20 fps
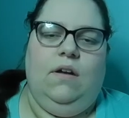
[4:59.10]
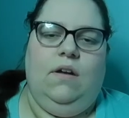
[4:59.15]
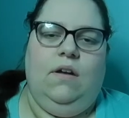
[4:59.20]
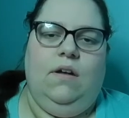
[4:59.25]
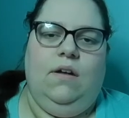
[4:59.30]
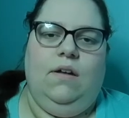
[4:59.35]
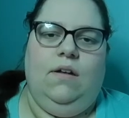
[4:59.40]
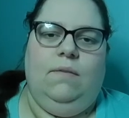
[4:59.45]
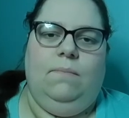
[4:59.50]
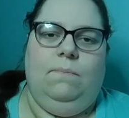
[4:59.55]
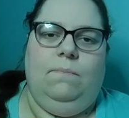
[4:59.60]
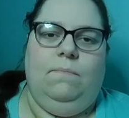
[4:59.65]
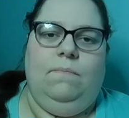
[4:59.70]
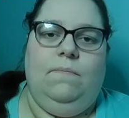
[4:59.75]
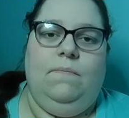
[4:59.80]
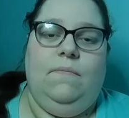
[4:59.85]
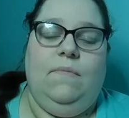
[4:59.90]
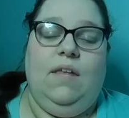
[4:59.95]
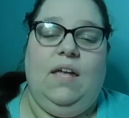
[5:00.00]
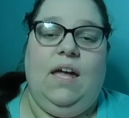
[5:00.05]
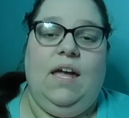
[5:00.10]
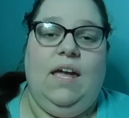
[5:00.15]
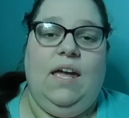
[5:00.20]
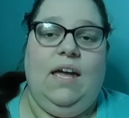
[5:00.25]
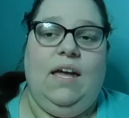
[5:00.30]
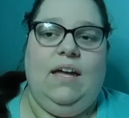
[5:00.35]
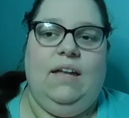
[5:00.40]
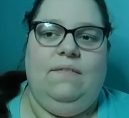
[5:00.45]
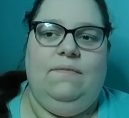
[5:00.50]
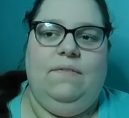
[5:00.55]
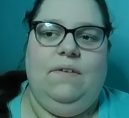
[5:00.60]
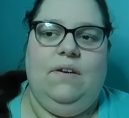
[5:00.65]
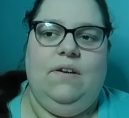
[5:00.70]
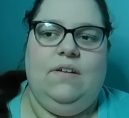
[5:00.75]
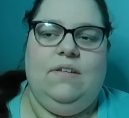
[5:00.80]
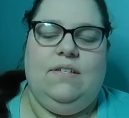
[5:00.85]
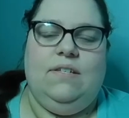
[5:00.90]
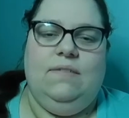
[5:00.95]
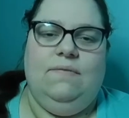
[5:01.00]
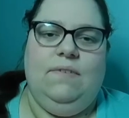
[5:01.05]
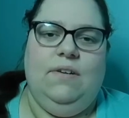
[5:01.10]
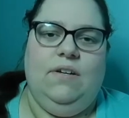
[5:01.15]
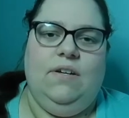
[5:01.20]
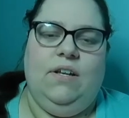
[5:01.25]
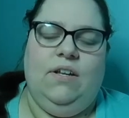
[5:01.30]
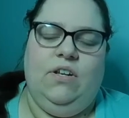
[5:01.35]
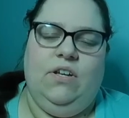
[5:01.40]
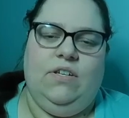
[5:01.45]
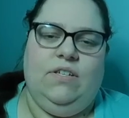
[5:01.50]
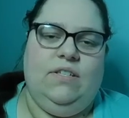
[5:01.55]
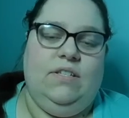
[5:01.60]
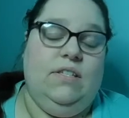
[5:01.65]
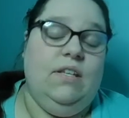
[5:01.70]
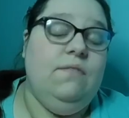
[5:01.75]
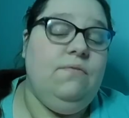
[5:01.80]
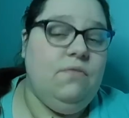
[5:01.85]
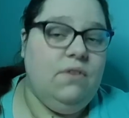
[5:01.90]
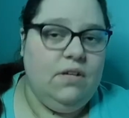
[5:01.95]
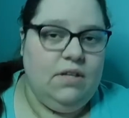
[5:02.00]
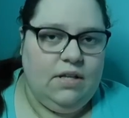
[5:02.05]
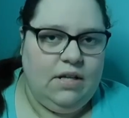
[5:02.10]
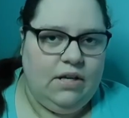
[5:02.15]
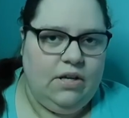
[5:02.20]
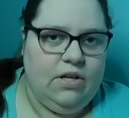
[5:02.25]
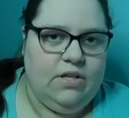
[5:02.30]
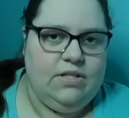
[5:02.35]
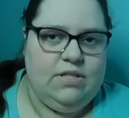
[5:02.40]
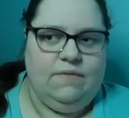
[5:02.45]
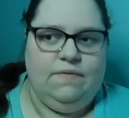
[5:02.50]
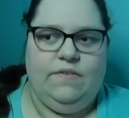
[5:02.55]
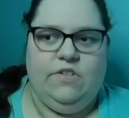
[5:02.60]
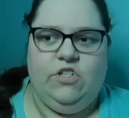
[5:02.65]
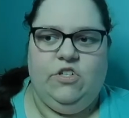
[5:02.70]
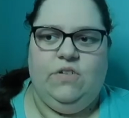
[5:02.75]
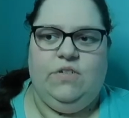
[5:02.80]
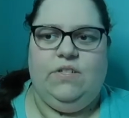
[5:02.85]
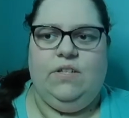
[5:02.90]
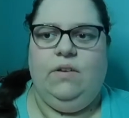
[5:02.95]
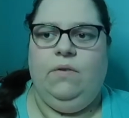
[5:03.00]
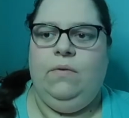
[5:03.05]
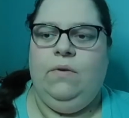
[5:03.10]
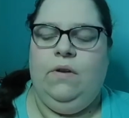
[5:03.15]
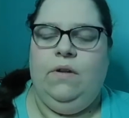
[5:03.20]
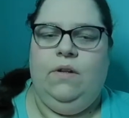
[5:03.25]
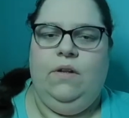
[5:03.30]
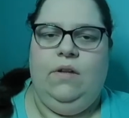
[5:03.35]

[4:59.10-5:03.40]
Um, I had very severe digest different digestive issues, so